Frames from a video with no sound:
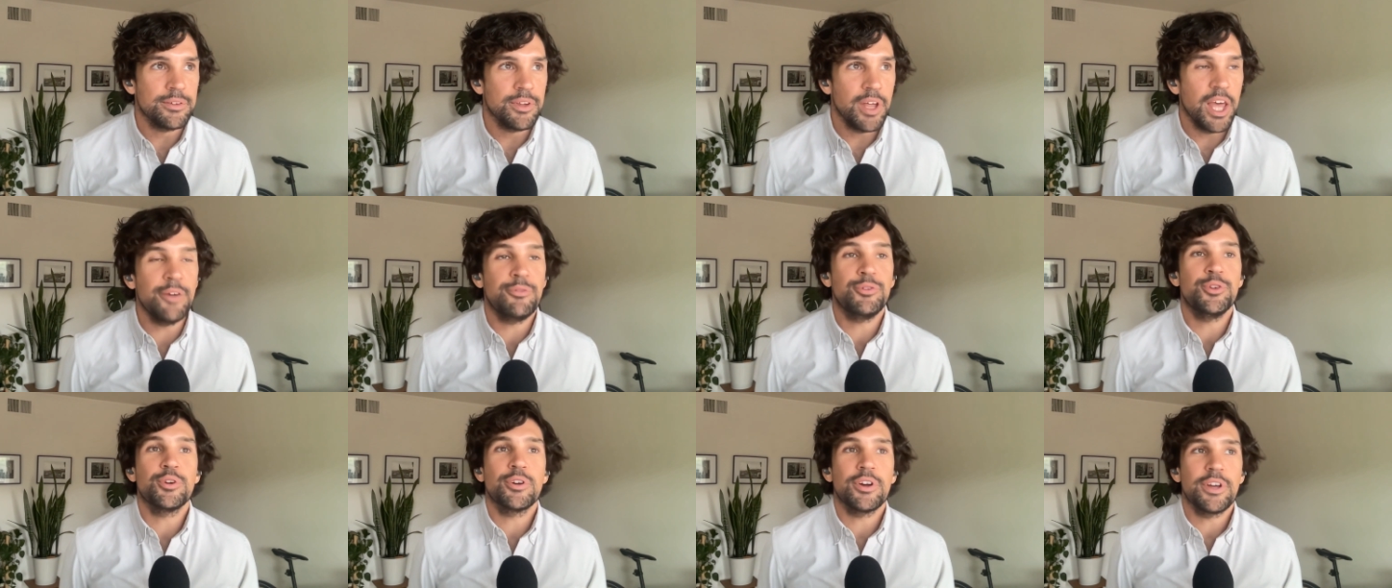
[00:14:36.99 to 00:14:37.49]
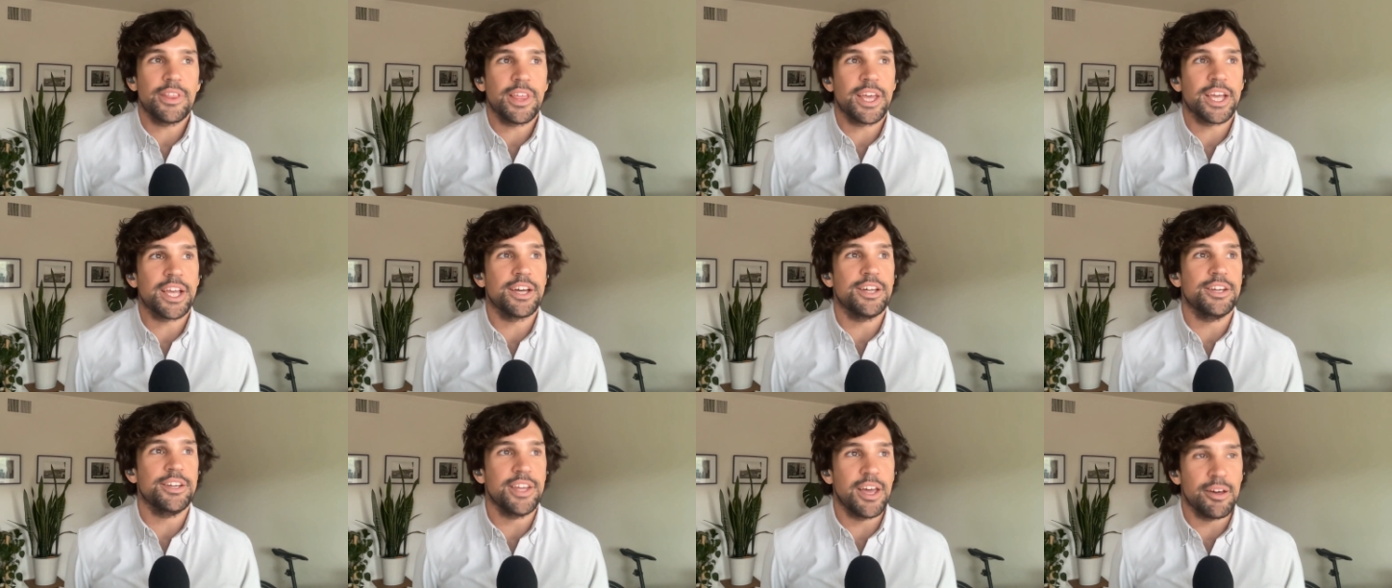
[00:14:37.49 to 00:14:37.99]
if you're at
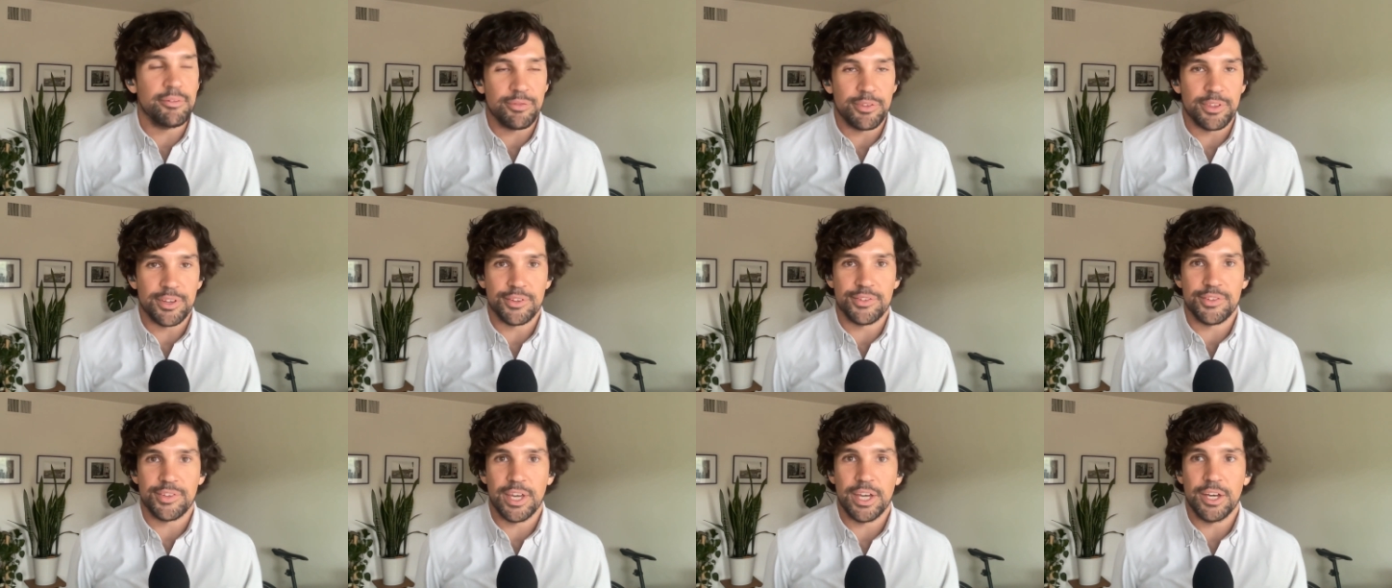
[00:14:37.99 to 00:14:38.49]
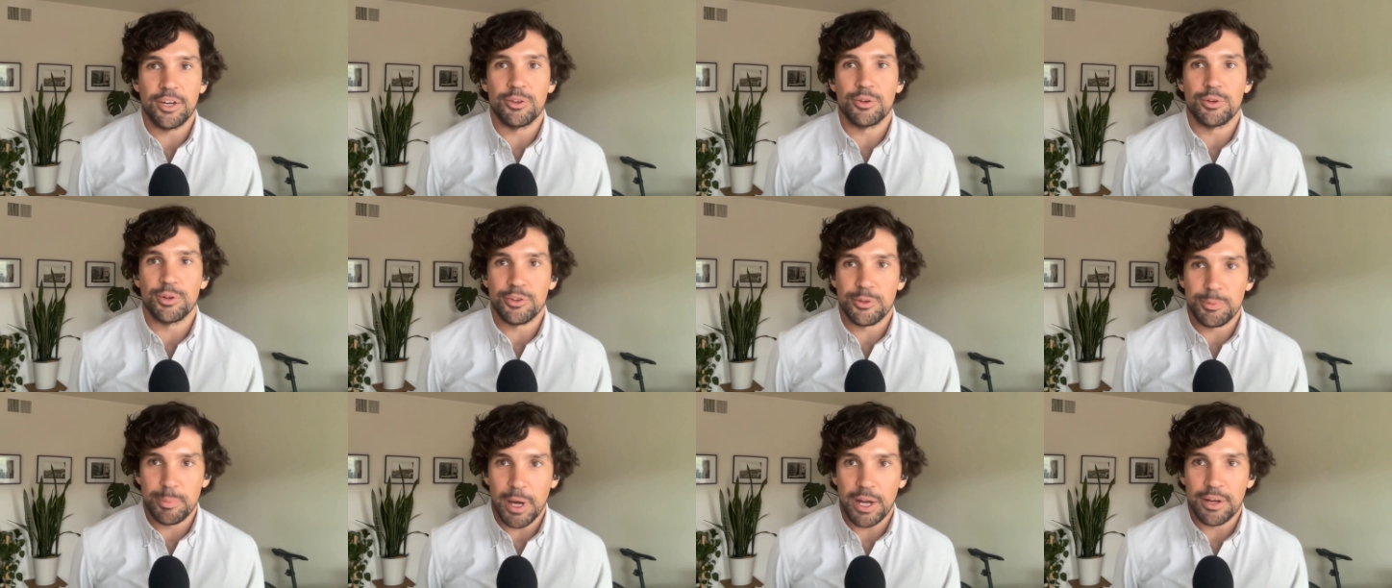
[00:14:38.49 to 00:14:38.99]
like a Netflix scale or
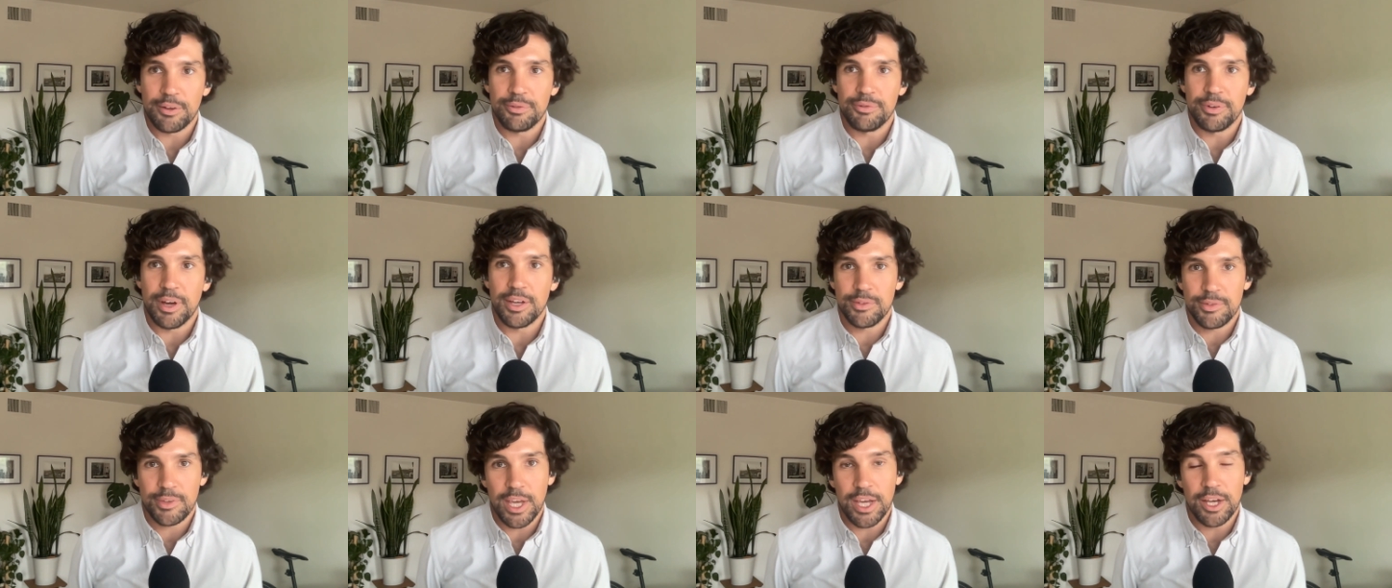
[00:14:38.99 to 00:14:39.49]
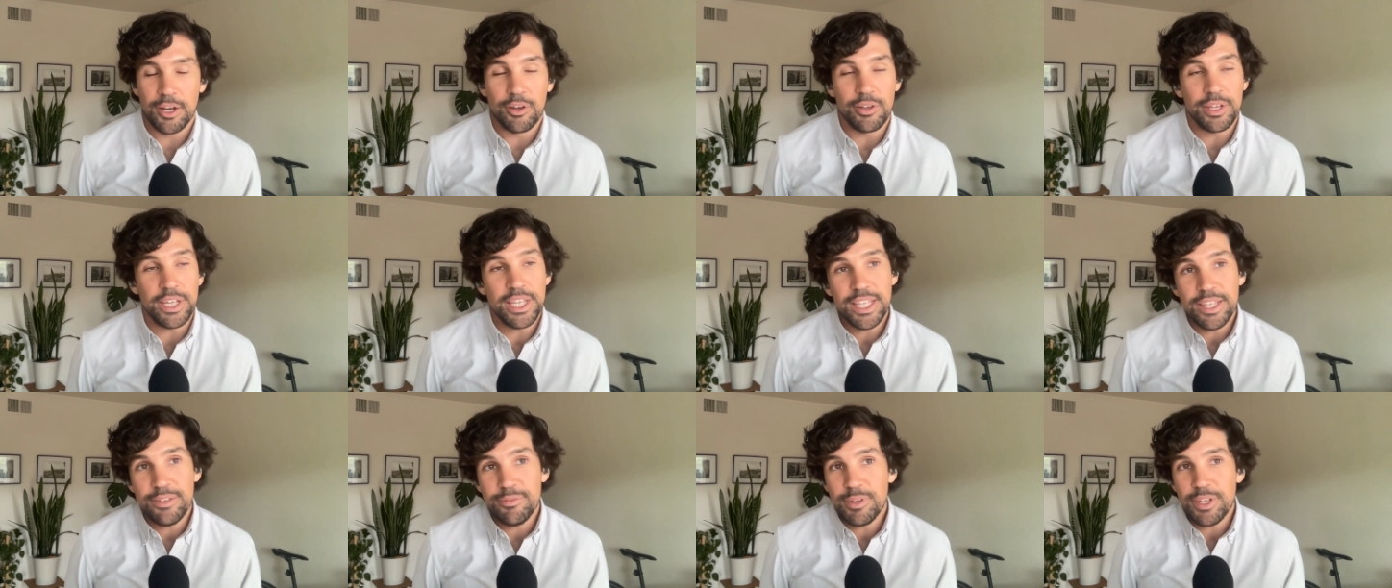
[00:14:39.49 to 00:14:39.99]
a Spotify scale,
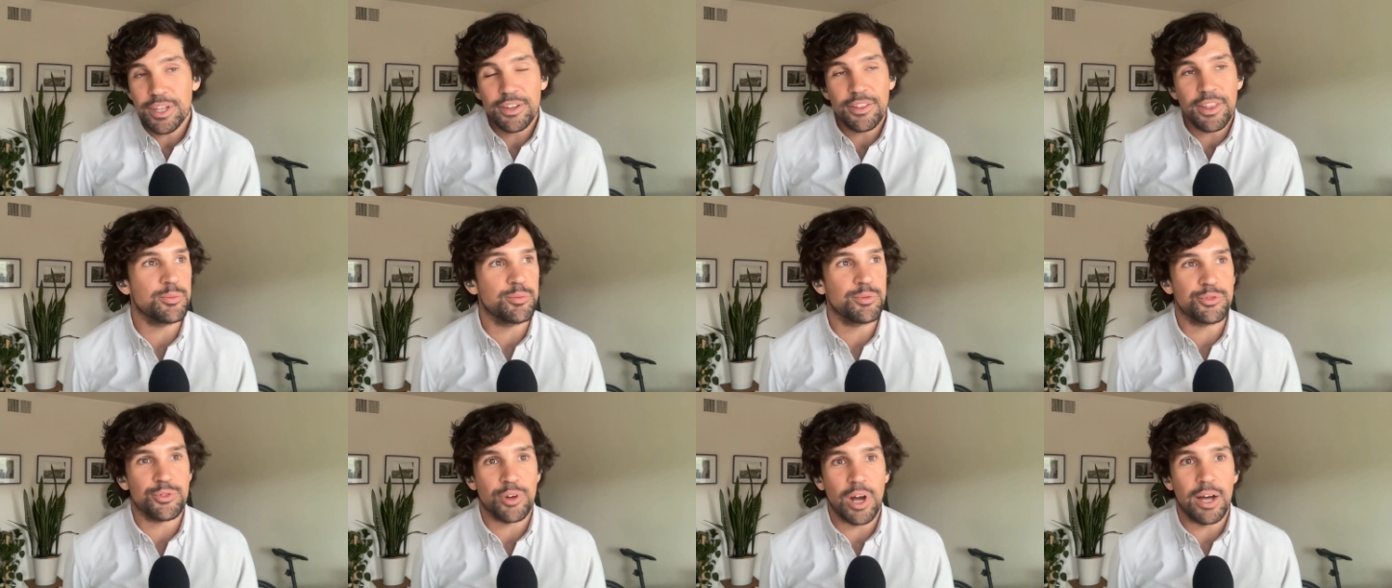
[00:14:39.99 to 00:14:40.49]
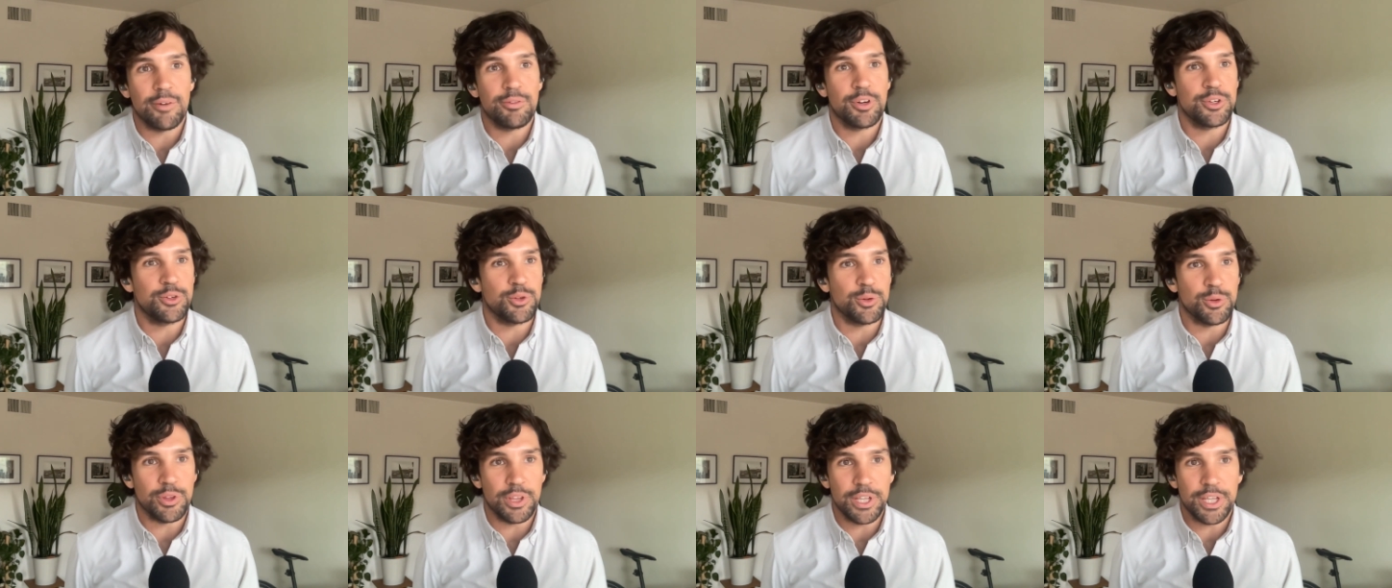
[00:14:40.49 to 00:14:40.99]
even Strava,
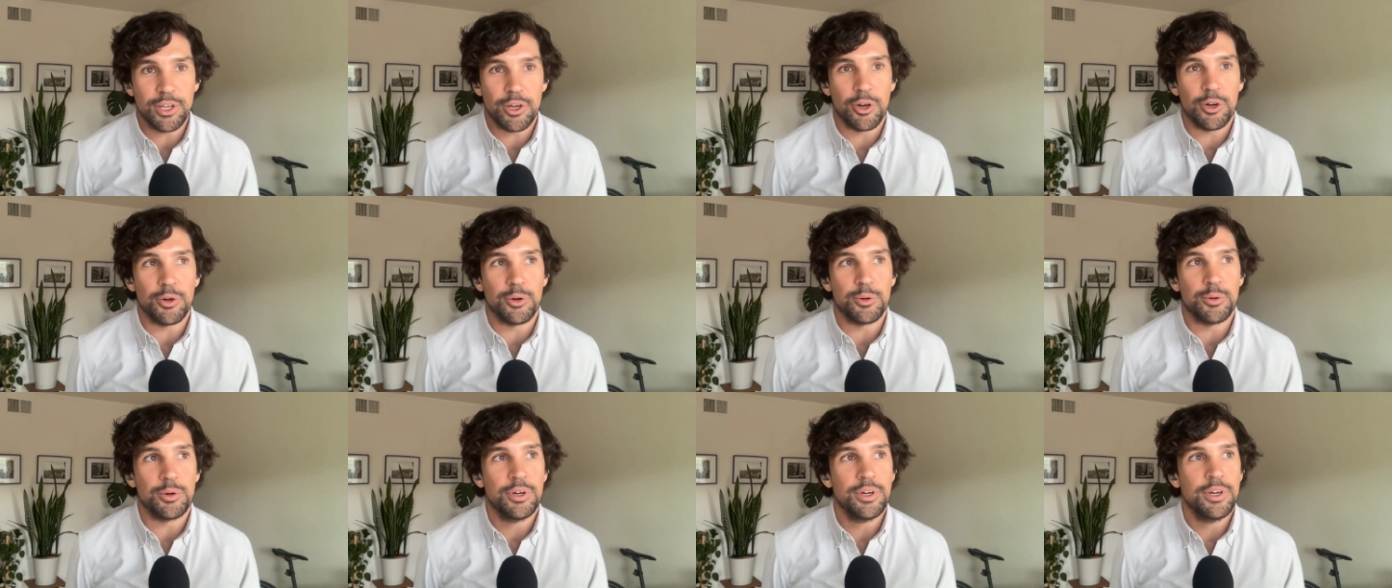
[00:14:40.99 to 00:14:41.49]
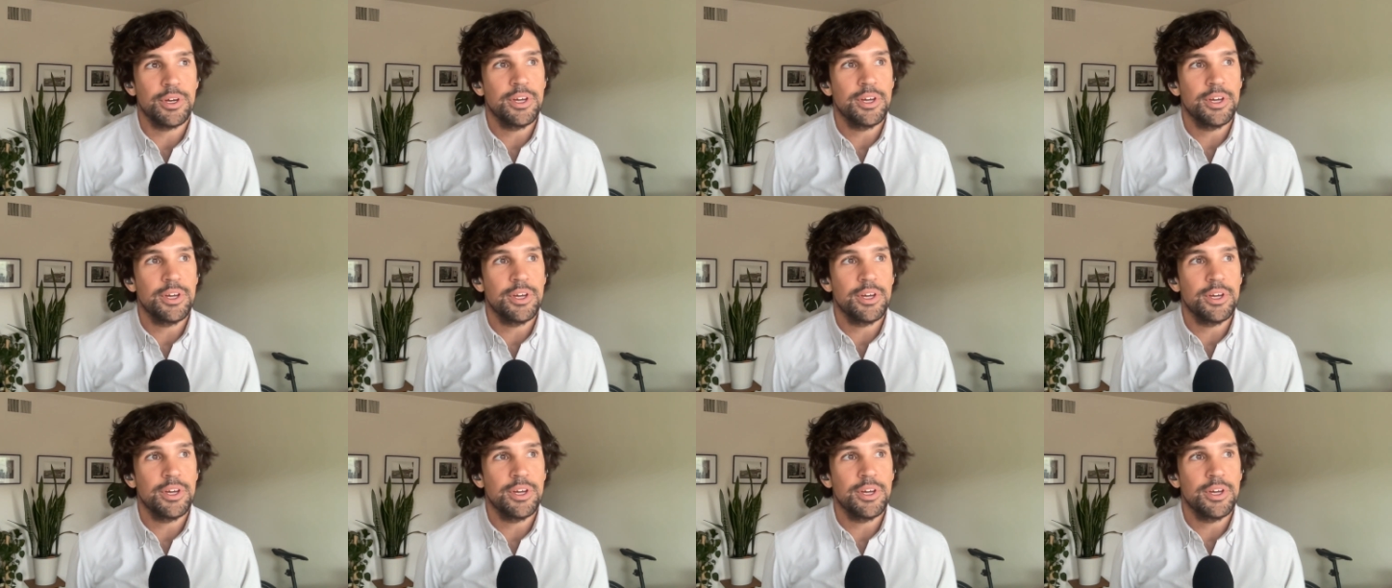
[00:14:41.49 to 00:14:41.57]
Duolingo,